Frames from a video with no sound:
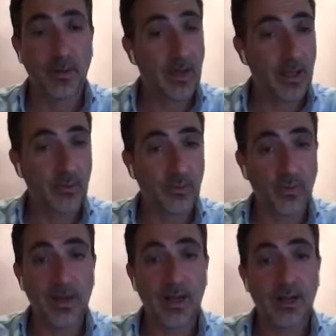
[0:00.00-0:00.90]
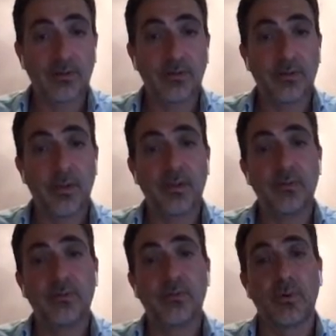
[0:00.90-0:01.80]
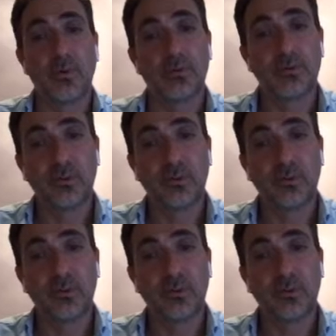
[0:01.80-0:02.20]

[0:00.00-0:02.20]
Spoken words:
Well, I would really like to thank you for all